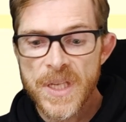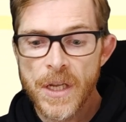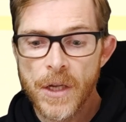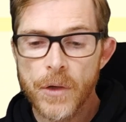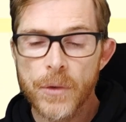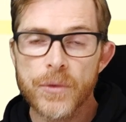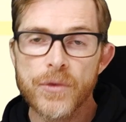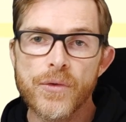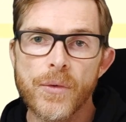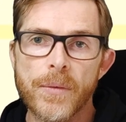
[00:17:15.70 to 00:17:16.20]

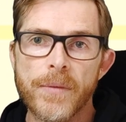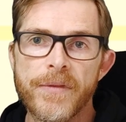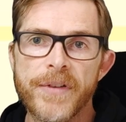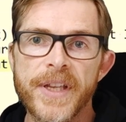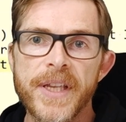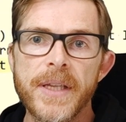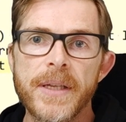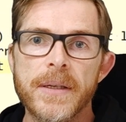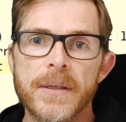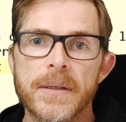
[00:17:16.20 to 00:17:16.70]

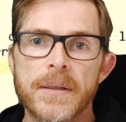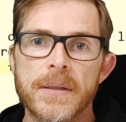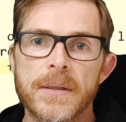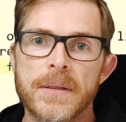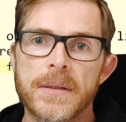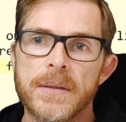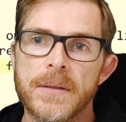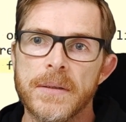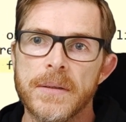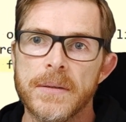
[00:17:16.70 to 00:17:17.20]
Ctrl+V,
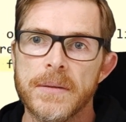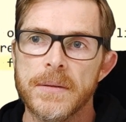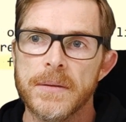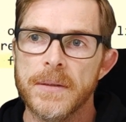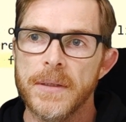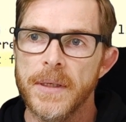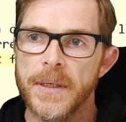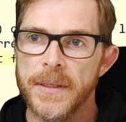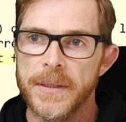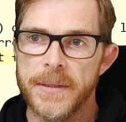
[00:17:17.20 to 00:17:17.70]

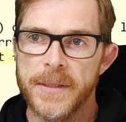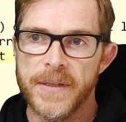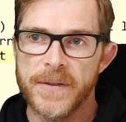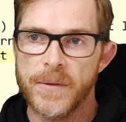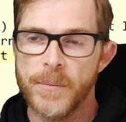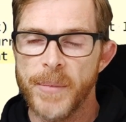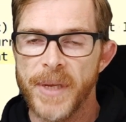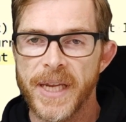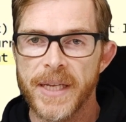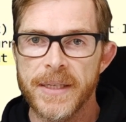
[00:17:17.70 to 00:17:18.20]

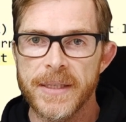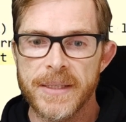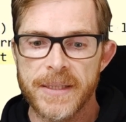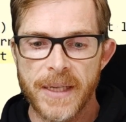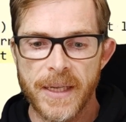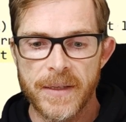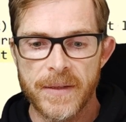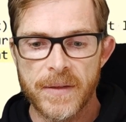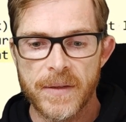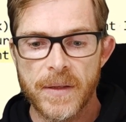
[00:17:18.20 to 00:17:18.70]
doesn't make any
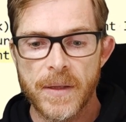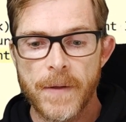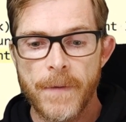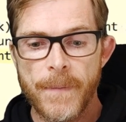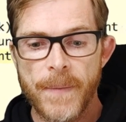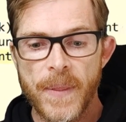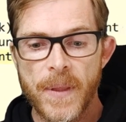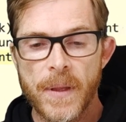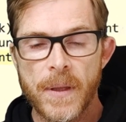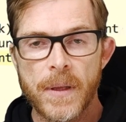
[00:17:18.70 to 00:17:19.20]
sense.
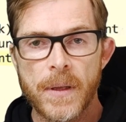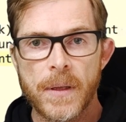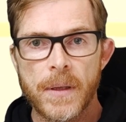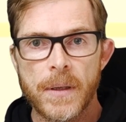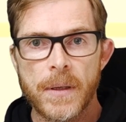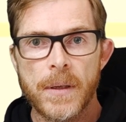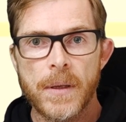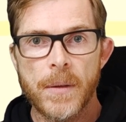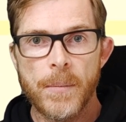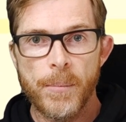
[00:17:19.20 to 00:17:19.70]

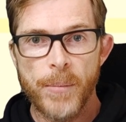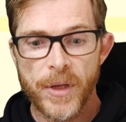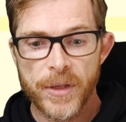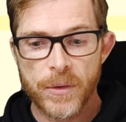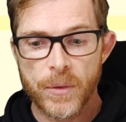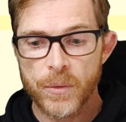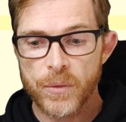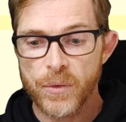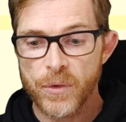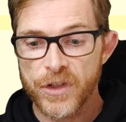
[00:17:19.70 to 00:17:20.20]
But
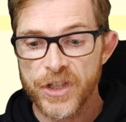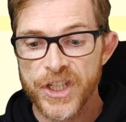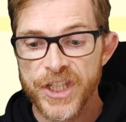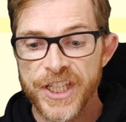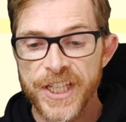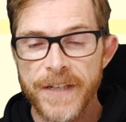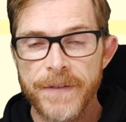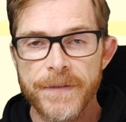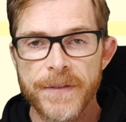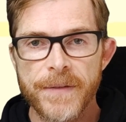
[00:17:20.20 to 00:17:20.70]

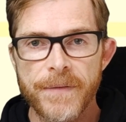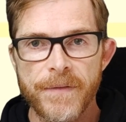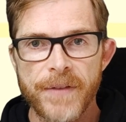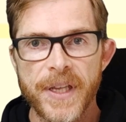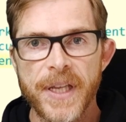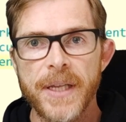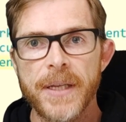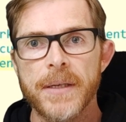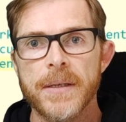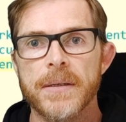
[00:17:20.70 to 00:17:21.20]

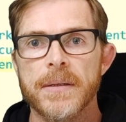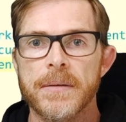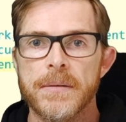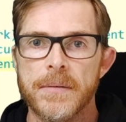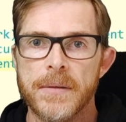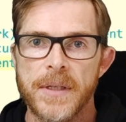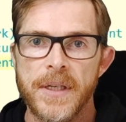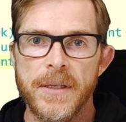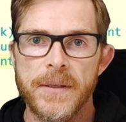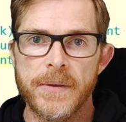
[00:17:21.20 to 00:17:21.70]
Ctrl+Shift+V,
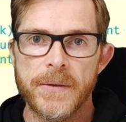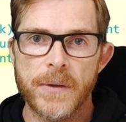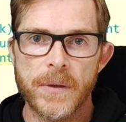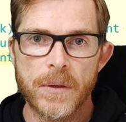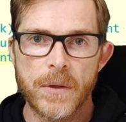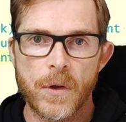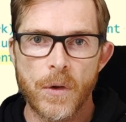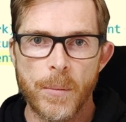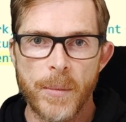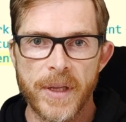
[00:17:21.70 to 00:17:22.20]

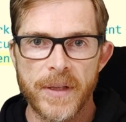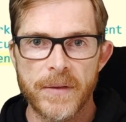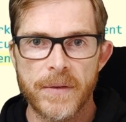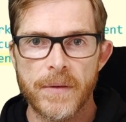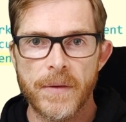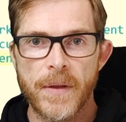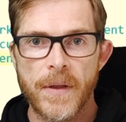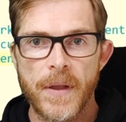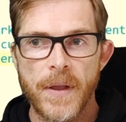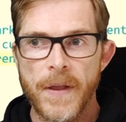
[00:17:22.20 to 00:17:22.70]
insert
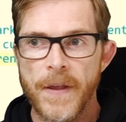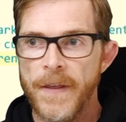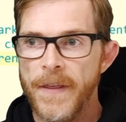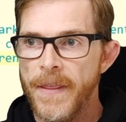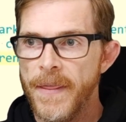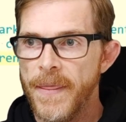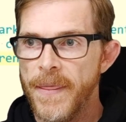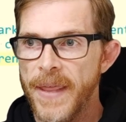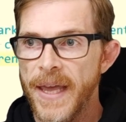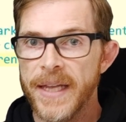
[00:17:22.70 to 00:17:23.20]
comments.
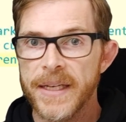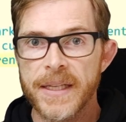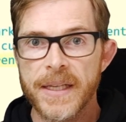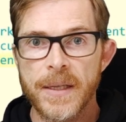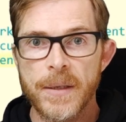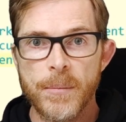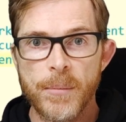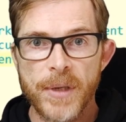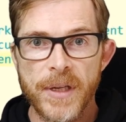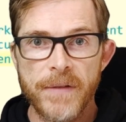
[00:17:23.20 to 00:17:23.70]
That
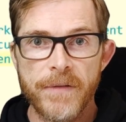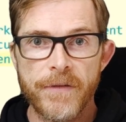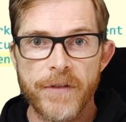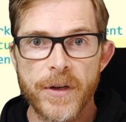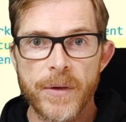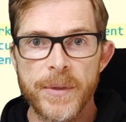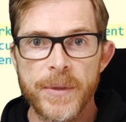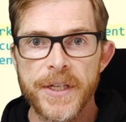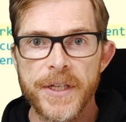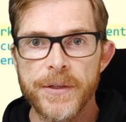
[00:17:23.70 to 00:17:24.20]
can be
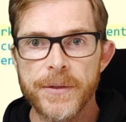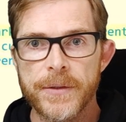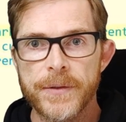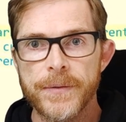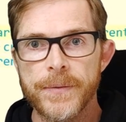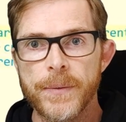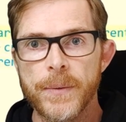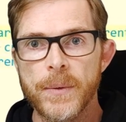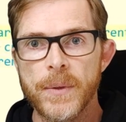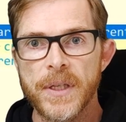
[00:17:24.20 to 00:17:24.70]
very
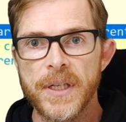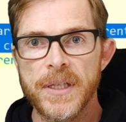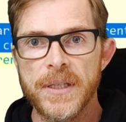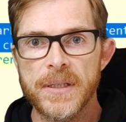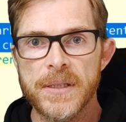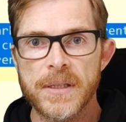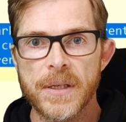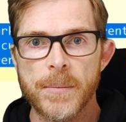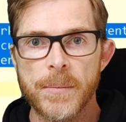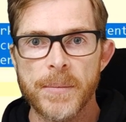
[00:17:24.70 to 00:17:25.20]
useful
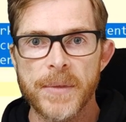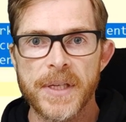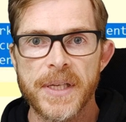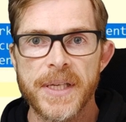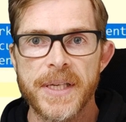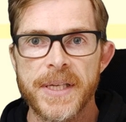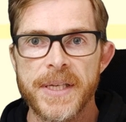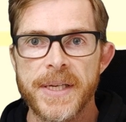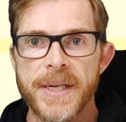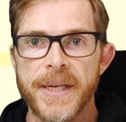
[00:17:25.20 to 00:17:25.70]
in some
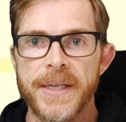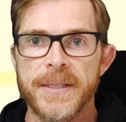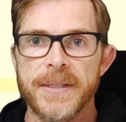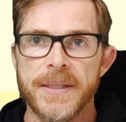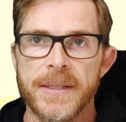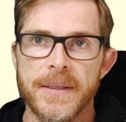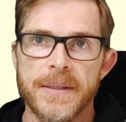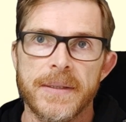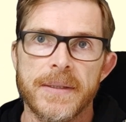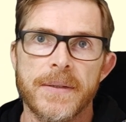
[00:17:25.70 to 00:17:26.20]

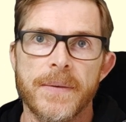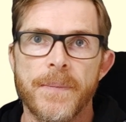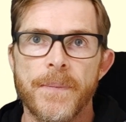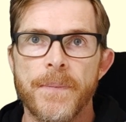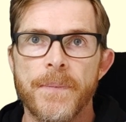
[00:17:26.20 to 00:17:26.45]
cases.